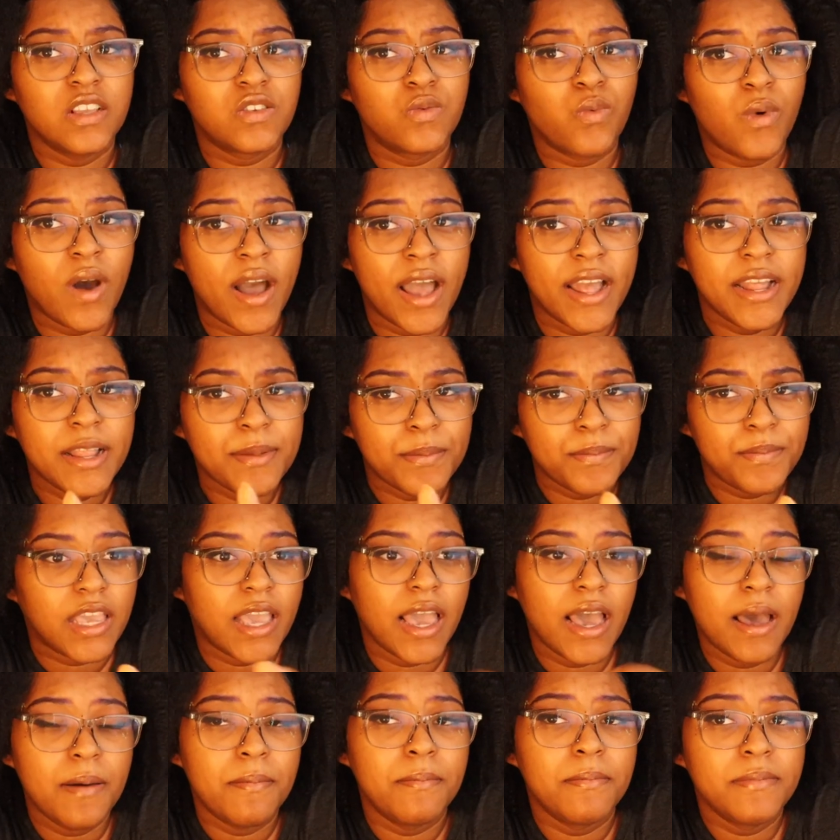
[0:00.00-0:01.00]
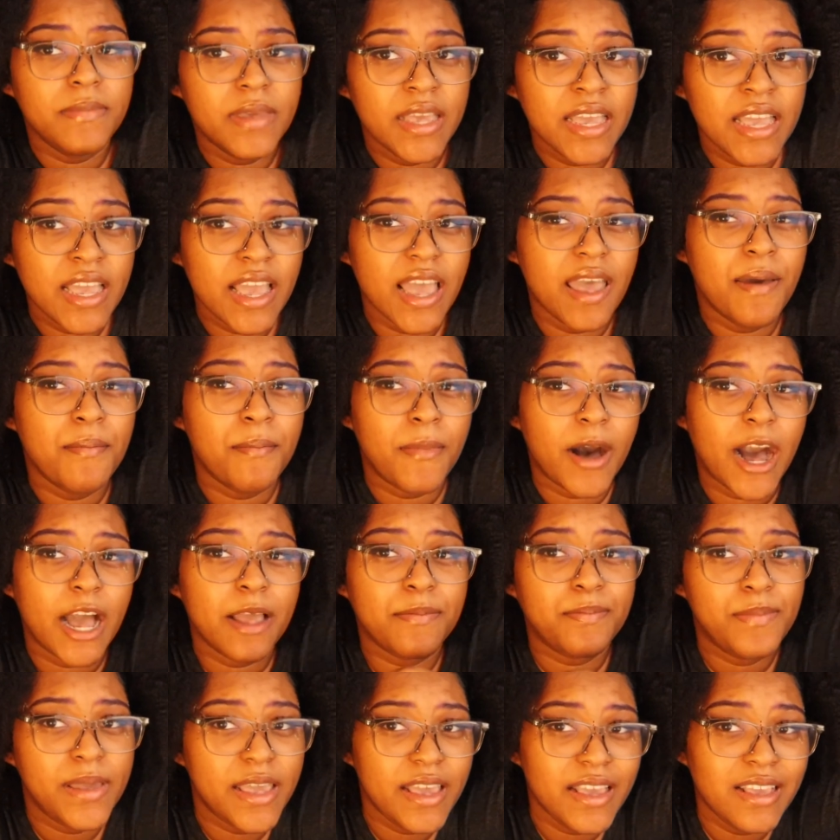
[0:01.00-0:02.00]
is what kept me in
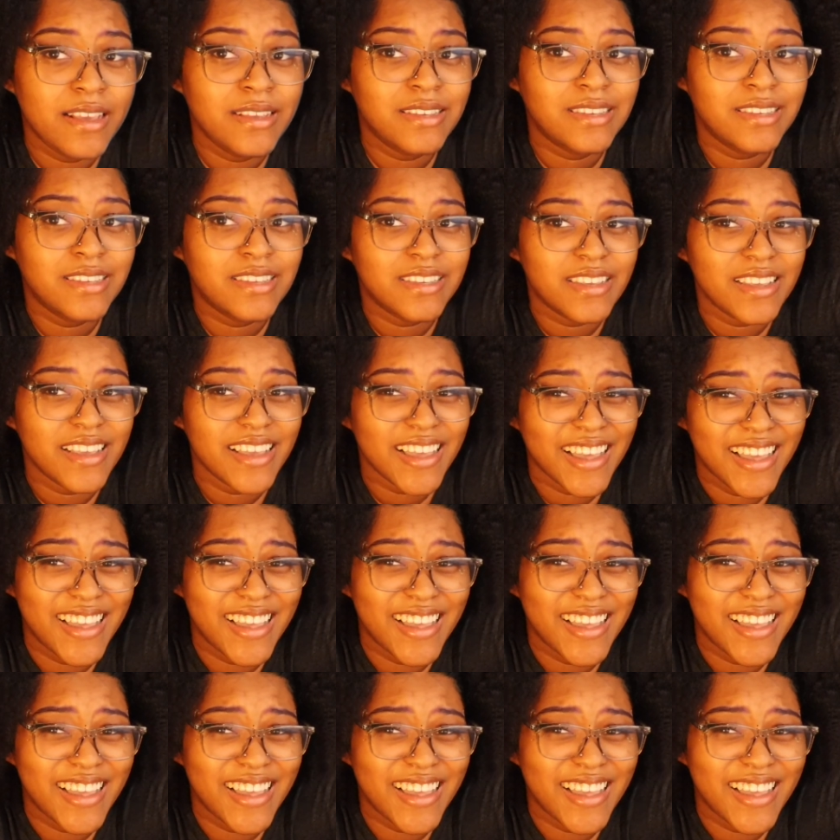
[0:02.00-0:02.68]
my peace